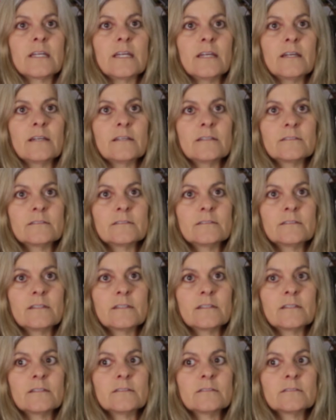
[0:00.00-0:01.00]
and
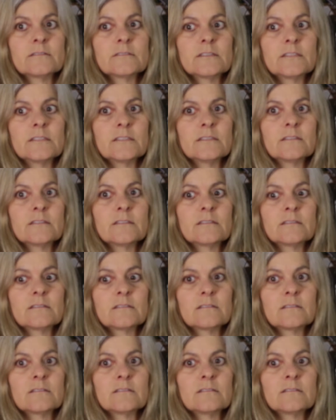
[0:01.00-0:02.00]

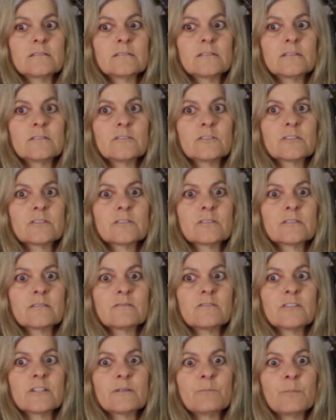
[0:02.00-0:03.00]
it's just
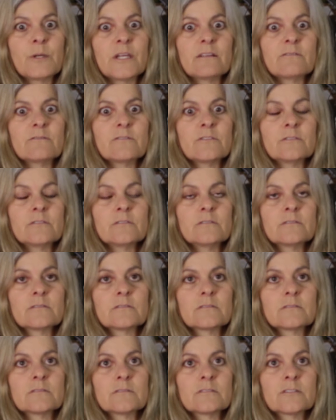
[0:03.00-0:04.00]
a very painful
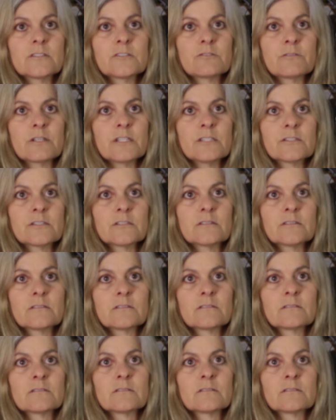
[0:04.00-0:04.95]
situation.